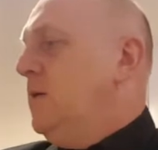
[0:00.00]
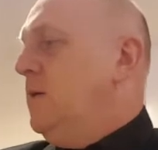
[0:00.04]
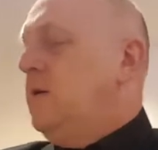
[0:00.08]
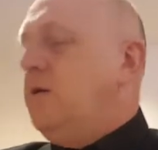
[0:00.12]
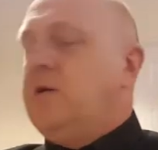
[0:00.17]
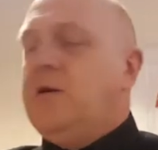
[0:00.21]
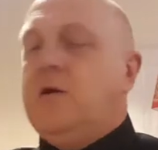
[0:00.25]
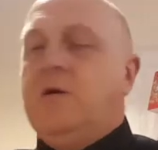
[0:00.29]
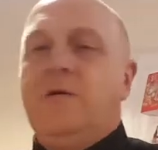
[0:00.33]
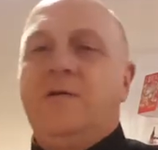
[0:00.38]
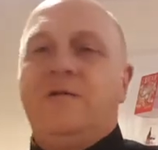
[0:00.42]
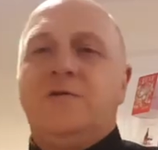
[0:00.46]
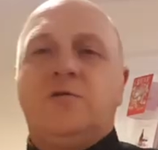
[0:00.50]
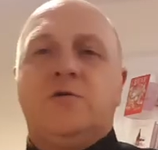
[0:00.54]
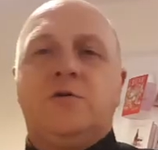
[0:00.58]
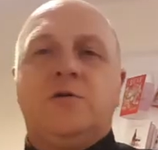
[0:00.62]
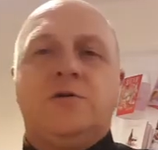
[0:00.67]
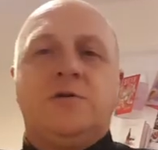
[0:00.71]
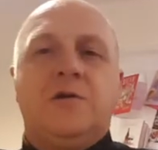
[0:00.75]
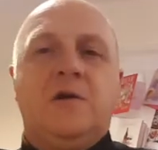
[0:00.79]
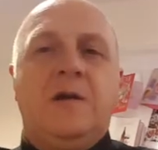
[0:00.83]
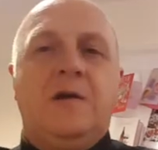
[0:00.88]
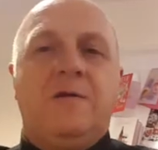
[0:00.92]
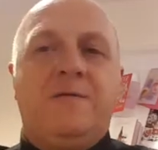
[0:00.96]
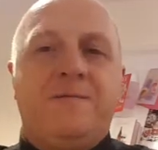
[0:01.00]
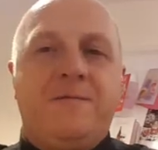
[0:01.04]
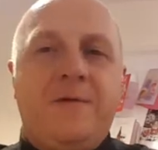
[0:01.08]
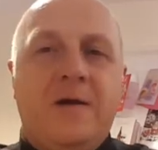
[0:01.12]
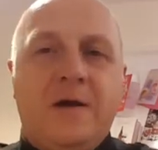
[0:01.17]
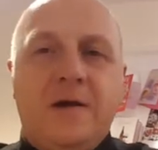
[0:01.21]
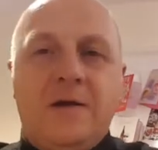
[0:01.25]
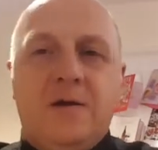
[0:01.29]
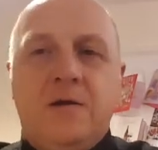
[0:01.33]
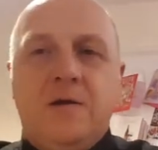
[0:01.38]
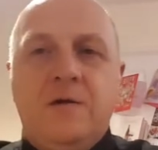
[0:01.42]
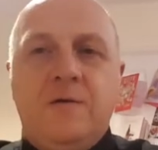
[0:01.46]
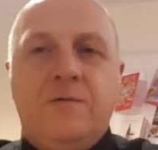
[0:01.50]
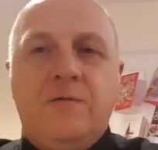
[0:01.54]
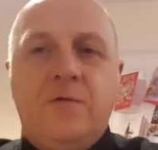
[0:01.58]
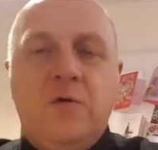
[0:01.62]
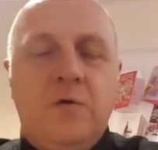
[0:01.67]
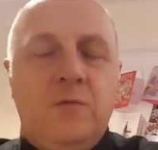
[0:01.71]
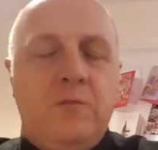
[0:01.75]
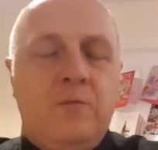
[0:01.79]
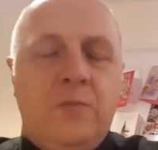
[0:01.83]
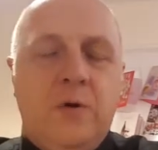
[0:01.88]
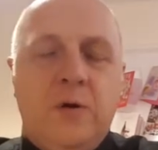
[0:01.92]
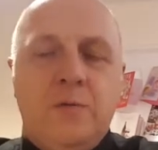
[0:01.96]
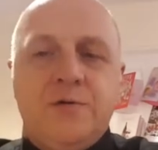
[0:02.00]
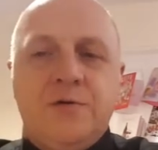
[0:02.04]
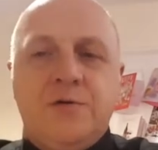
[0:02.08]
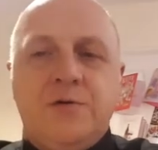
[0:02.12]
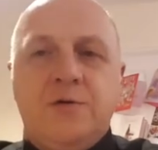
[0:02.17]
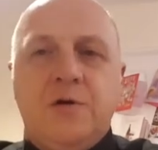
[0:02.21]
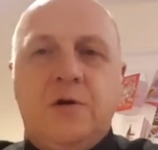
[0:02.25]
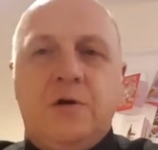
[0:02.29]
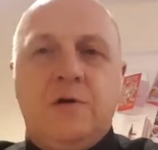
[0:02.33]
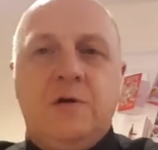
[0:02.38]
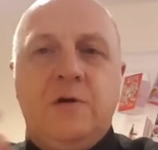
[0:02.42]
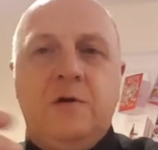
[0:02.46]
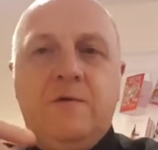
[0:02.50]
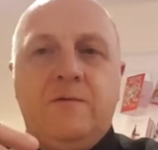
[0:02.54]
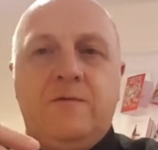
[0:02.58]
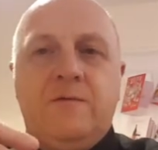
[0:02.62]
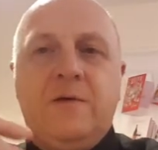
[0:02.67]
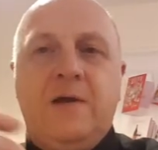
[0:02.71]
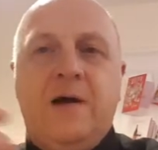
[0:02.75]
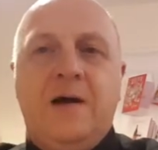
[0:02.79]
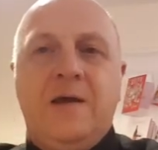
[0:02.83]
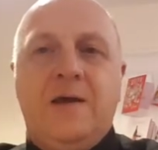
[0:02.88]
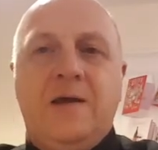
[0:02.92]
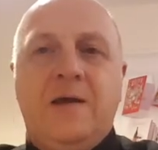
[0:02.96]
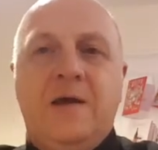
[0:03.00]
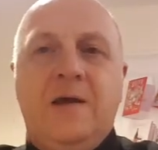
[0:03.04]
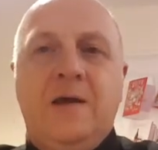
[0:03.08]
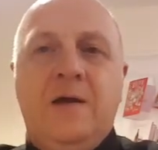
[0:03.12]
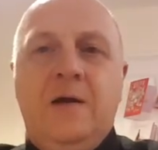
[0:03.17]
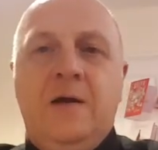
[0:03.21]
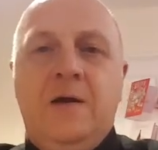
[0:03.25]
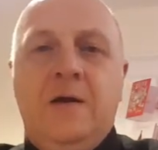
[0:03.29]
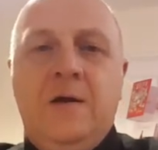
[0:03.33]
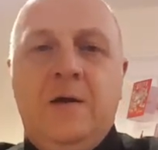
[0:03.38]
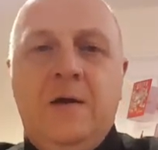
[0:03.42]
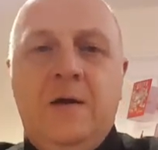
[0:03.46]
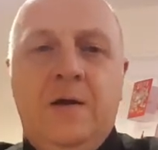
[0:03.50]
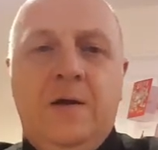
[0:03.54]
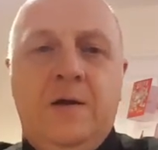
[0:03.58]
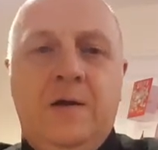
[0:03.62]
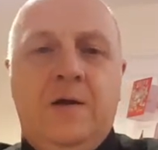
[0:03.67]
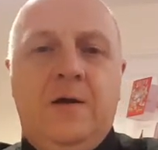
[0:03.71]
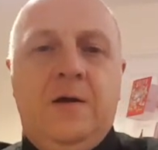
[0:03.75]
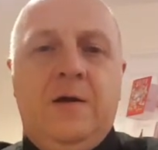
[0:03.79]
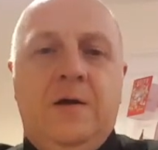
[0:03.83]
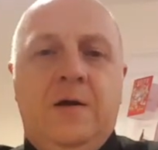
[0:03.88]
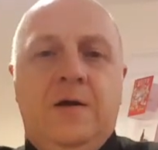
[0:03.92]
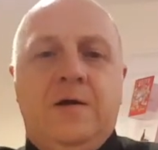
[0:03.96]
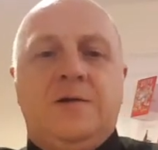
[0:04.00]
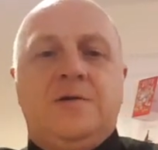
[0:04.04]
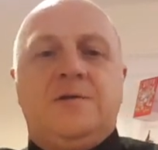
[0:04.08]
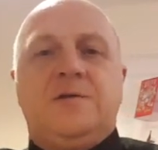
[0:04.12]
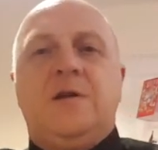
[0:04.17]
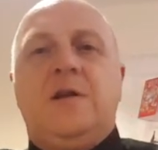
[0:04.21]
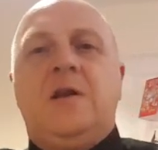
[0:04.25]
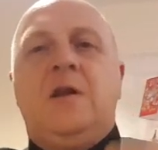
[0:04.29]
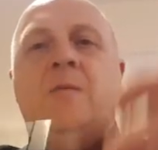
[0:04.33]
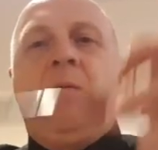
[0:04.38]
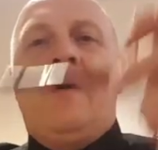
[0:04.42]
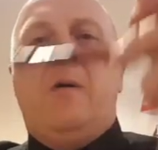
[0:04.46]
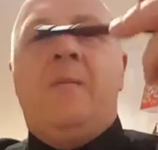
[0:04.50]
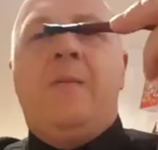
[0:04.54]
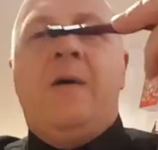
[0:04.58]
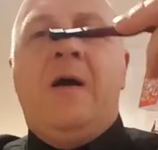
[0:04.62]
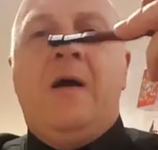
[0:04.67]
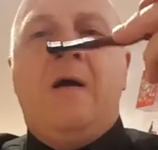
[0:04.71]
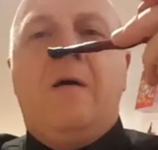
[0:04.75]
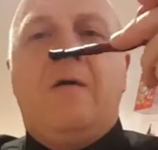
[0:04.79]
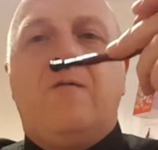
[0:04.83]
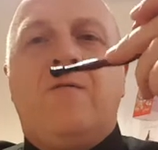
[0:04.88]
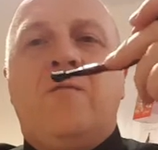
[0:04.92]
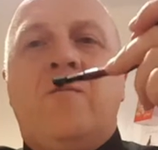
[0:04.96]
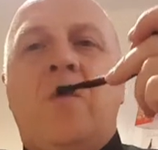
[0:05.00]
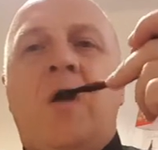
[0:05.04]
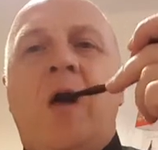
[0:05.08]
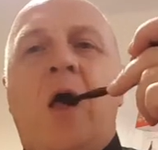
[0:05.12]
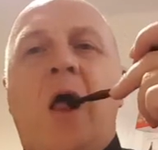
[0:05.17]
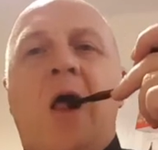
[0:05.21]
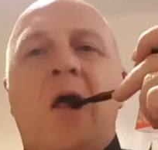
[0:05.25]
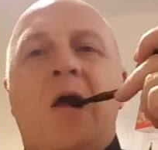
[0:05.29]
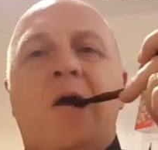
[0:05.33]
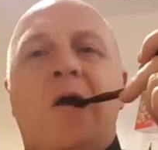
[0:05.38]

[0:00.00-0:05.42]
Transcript: don't know, it's because of the effect of the Bob's Chocolate Flake still in my mouth, but